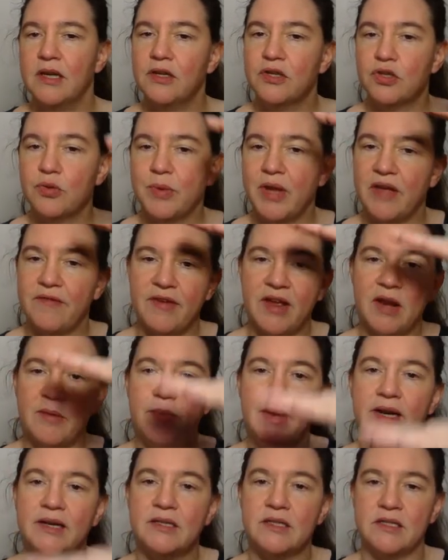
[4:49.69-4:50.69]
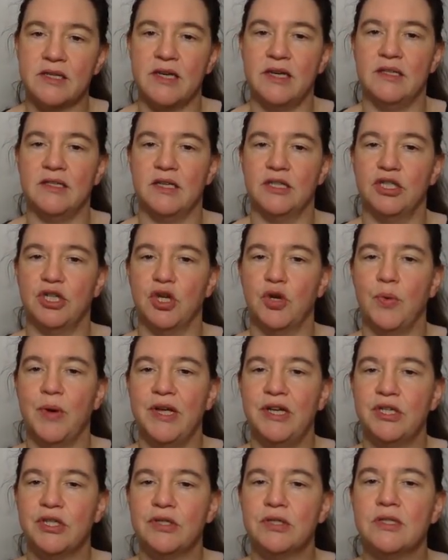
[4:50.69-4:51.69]
so we have n minus k such
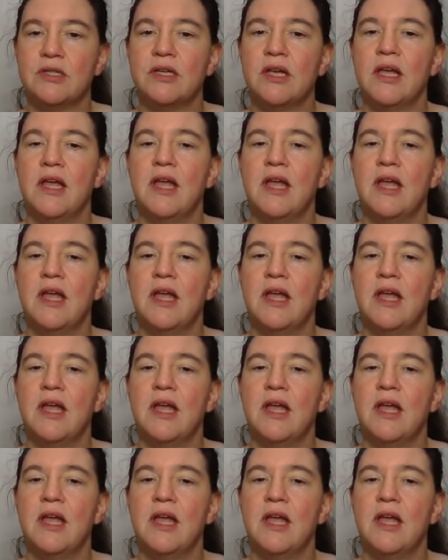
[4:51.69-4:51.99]
equations,